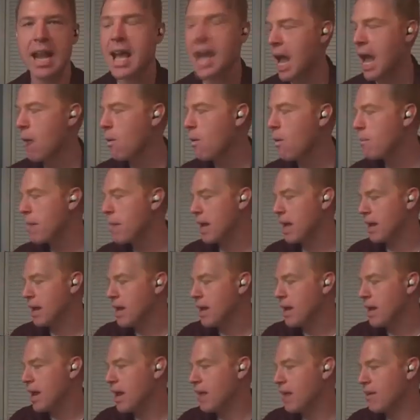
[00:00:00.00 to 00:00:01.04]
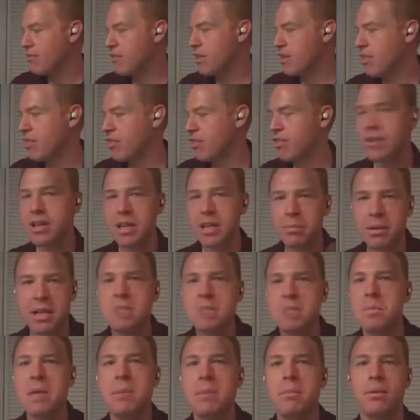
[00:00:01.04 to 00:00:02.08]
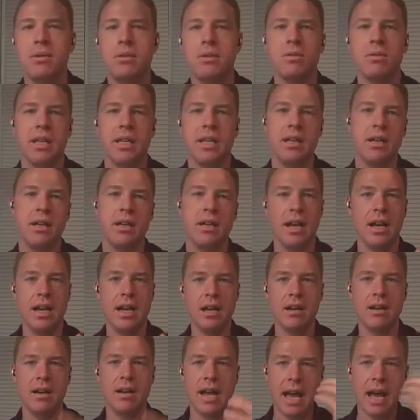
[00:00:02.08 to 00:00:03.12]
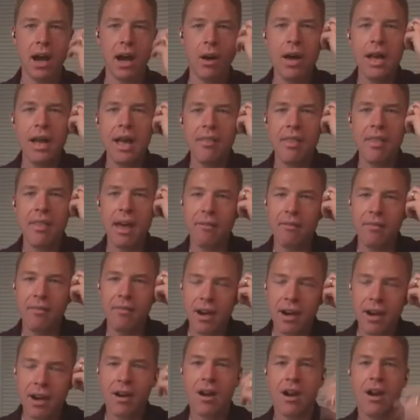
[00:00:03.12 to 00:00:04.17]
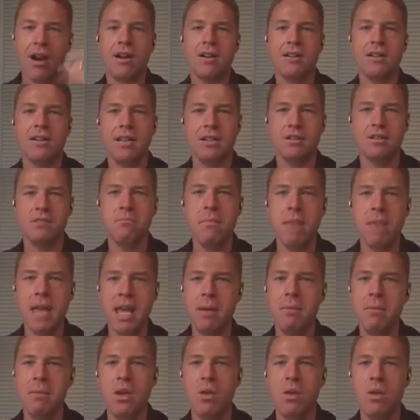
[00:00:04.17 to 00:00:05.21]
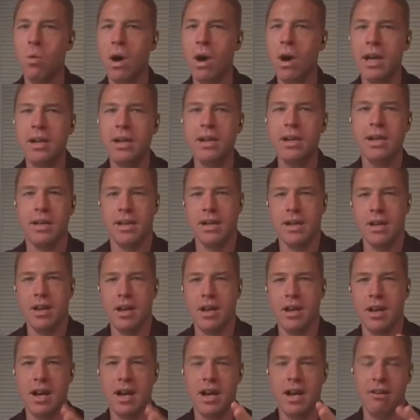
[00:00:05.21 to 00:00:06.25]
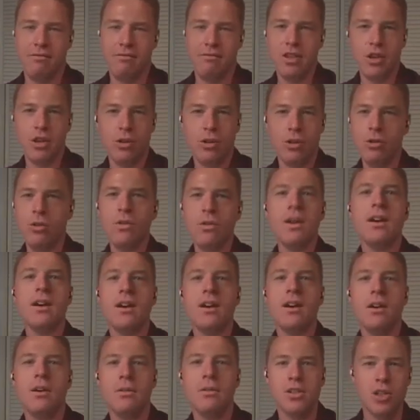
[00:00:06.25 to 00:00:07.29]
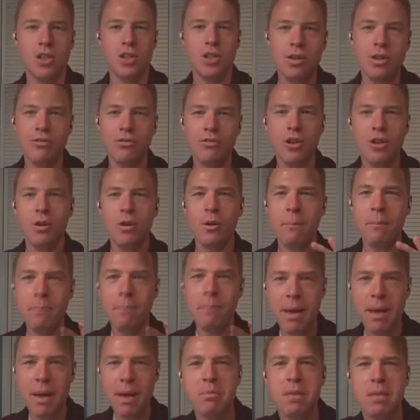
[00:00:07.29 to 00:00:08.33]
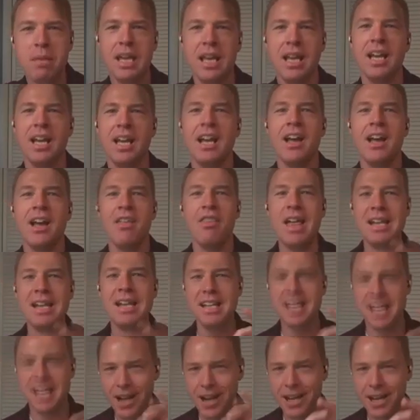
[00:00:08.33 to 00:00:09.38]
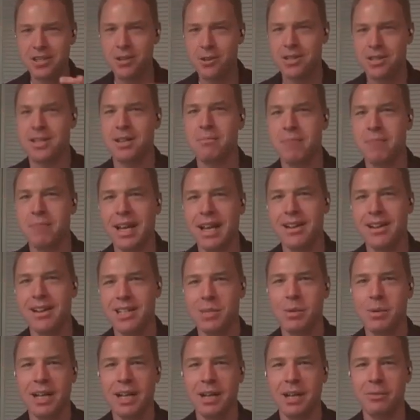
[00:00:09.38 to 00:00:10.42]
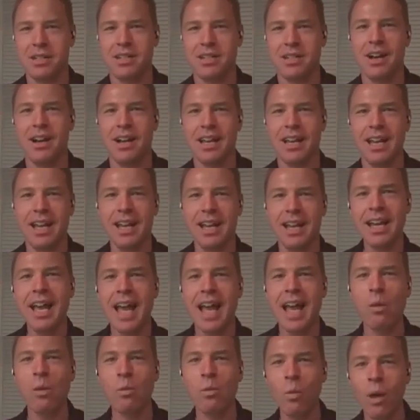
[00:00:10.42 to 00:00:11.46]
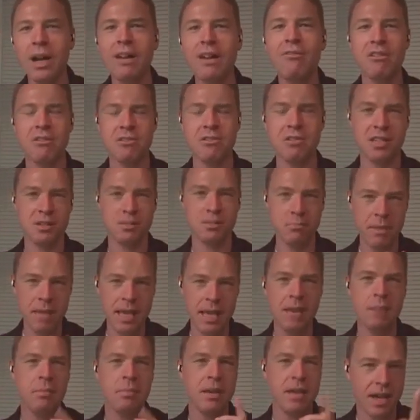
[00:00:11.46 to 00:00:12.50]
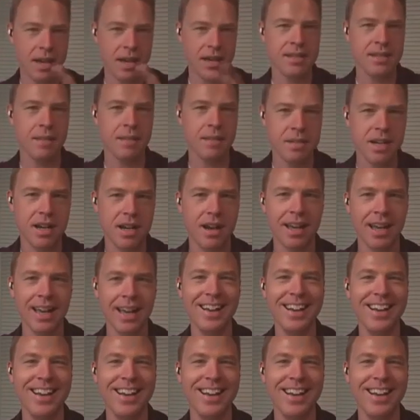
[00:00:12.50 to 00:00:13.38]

I will bet of the 30 plus people who are here here now that there are there's maybe one of you two of you maybe that did not do something else while I was talking and one of those is me because I'm talking